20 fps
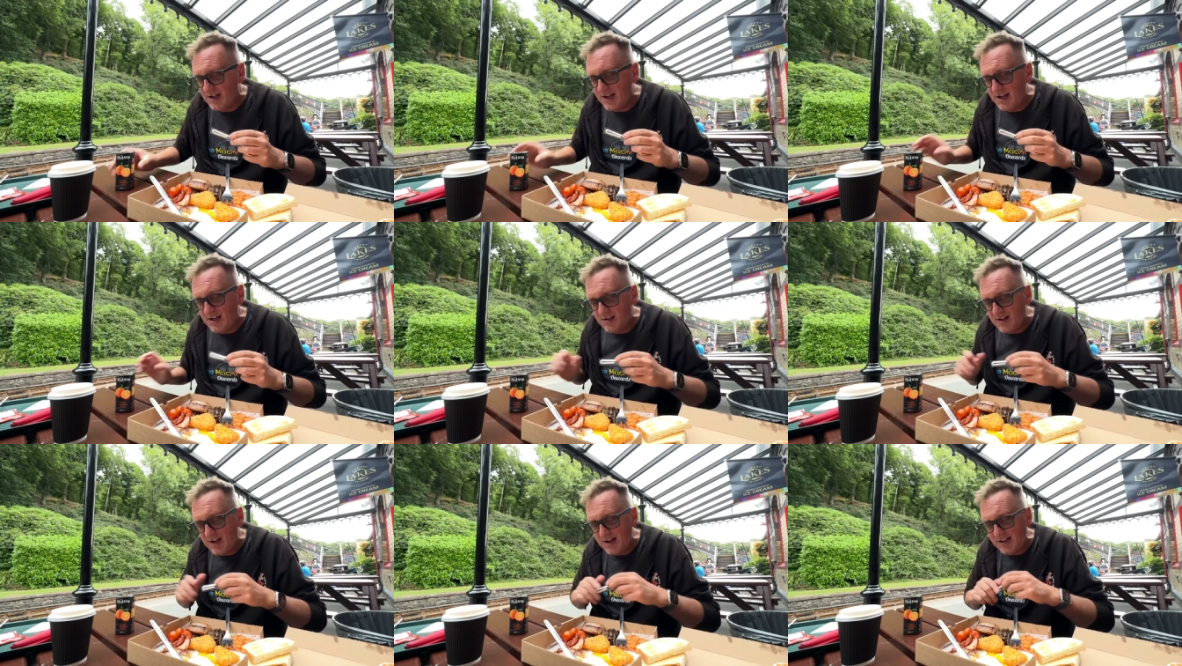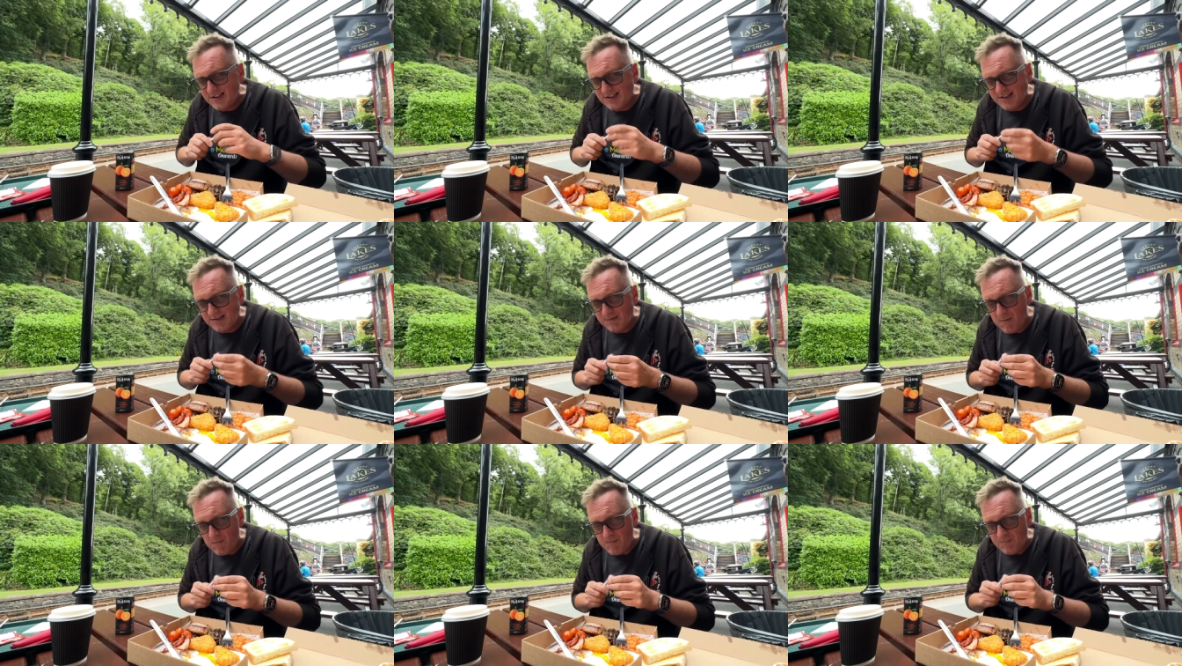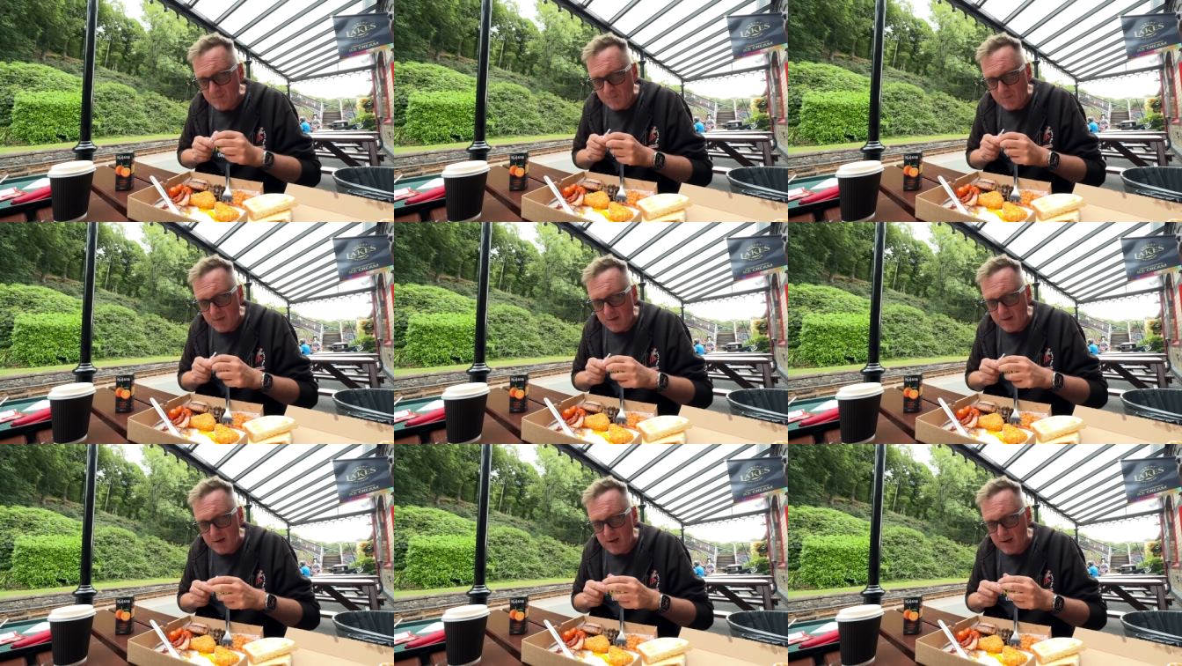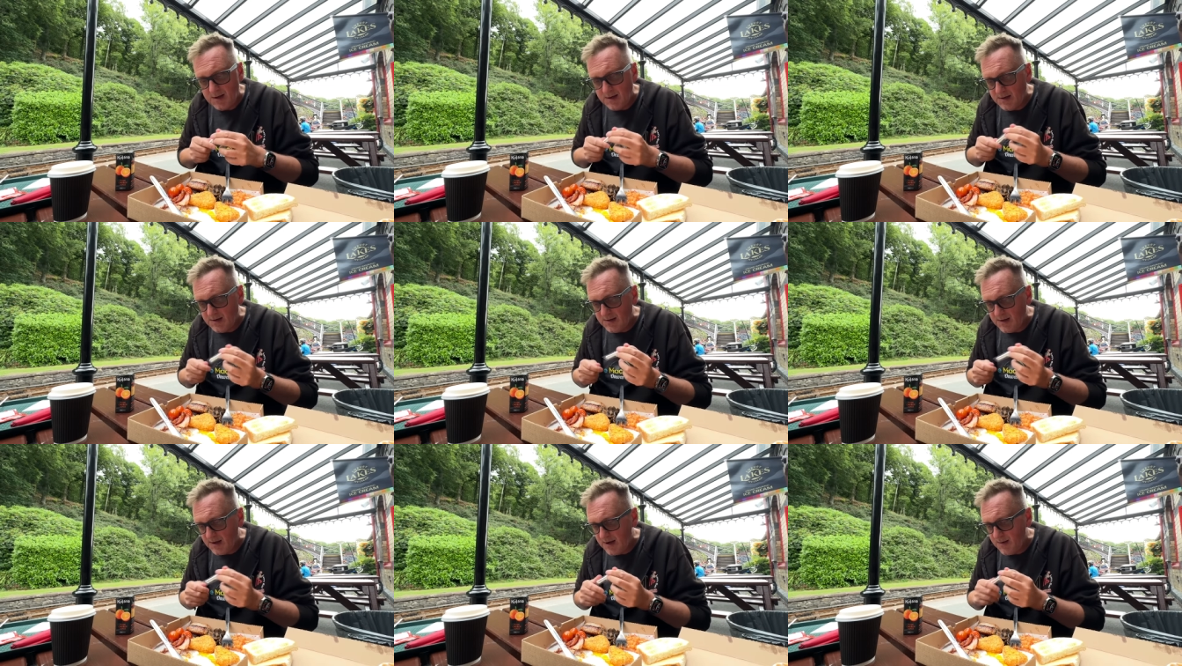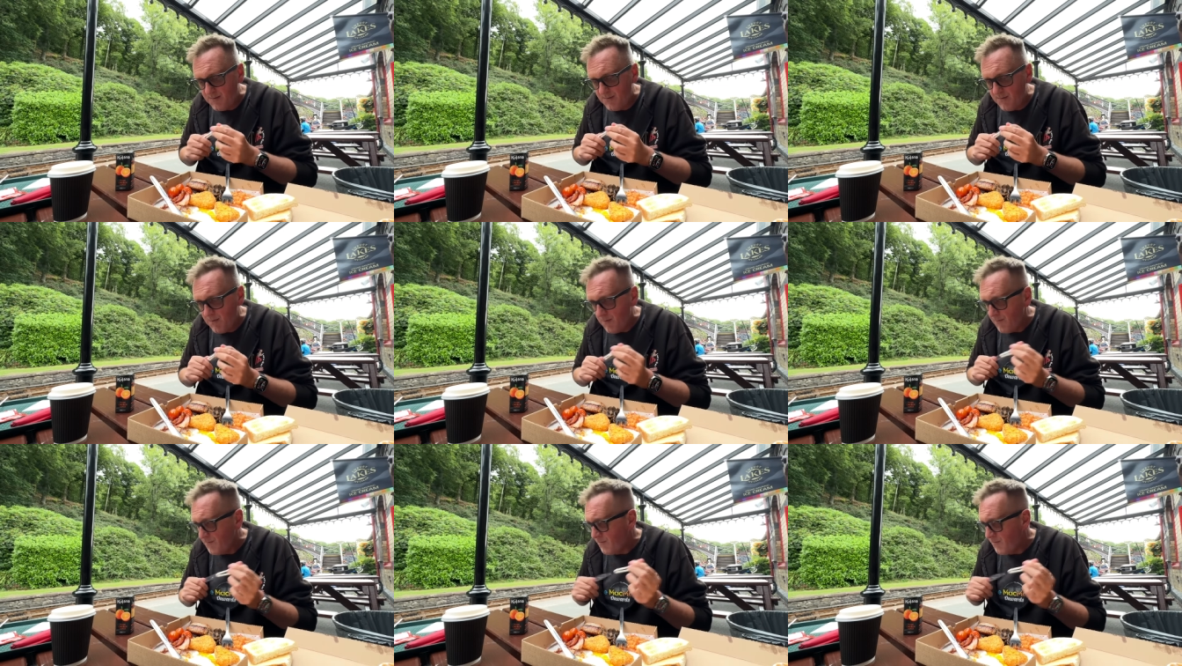eat this and um,